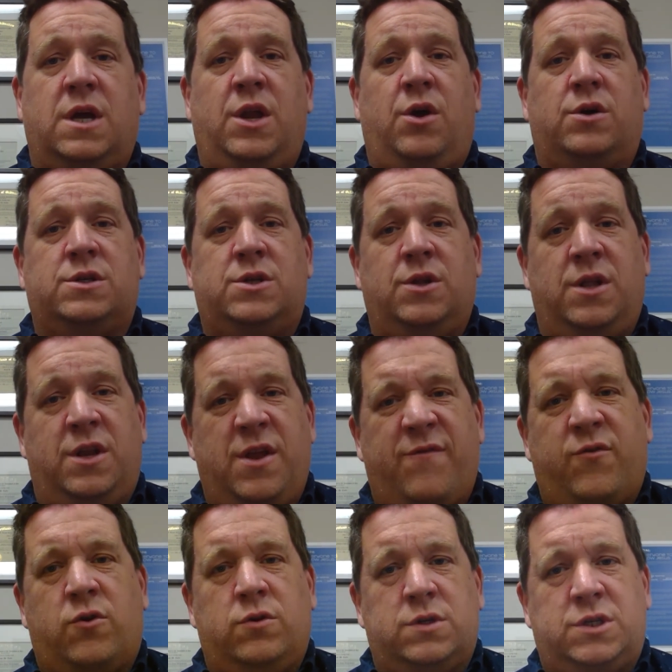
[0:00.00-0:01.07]
and also the
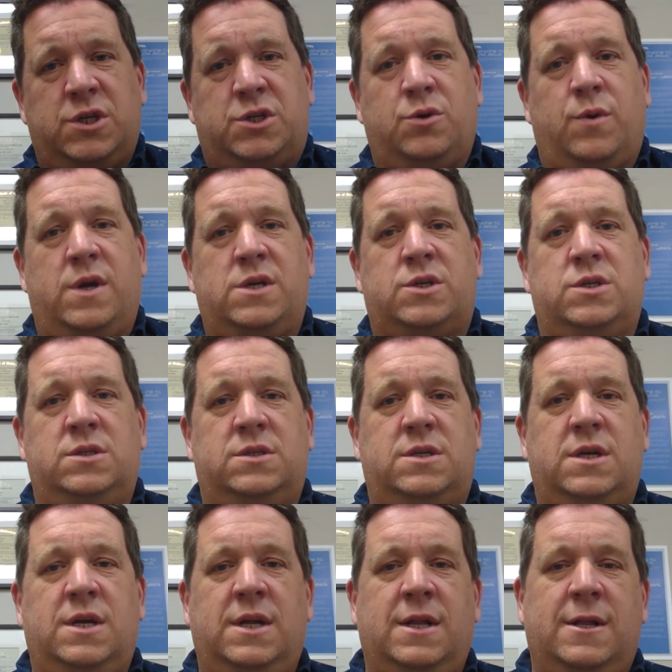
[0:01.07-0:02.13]
difficult situations
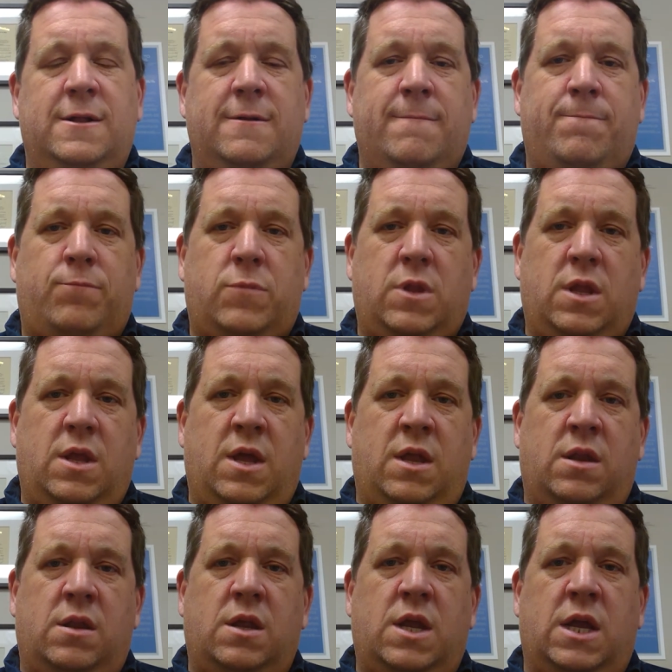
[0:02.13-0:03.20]

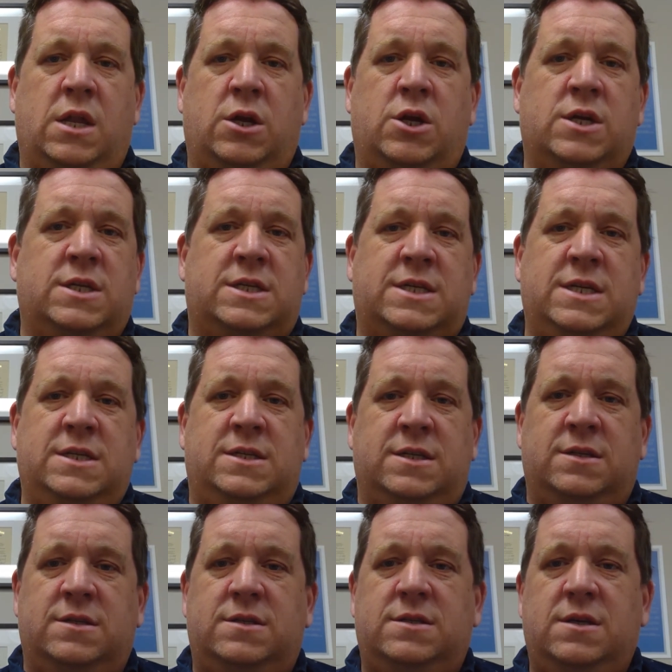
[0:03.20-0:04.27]
in good
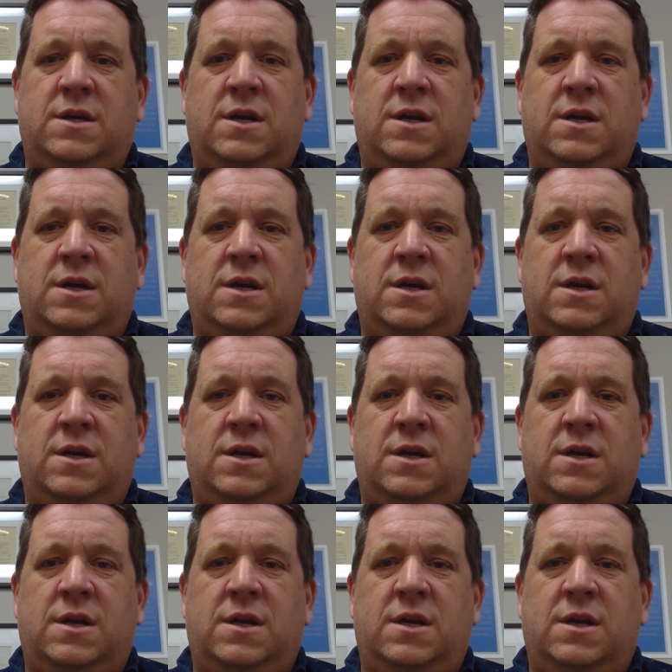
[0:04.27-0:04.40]
seasons.